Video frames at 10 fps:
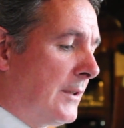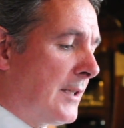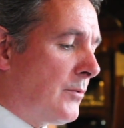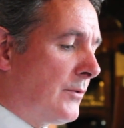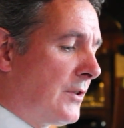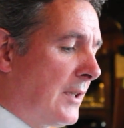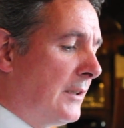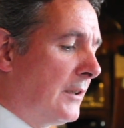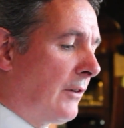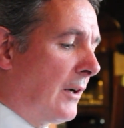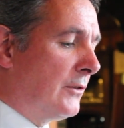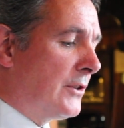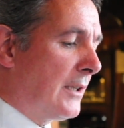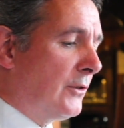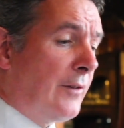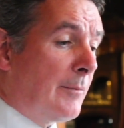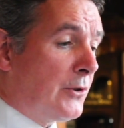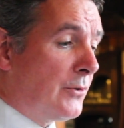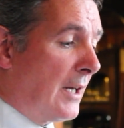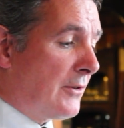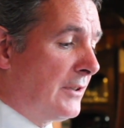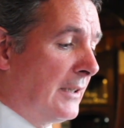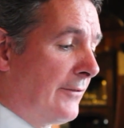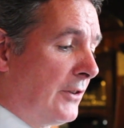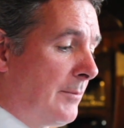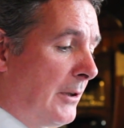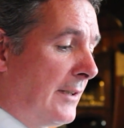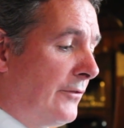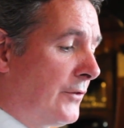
this was in and around November 2011, I believe,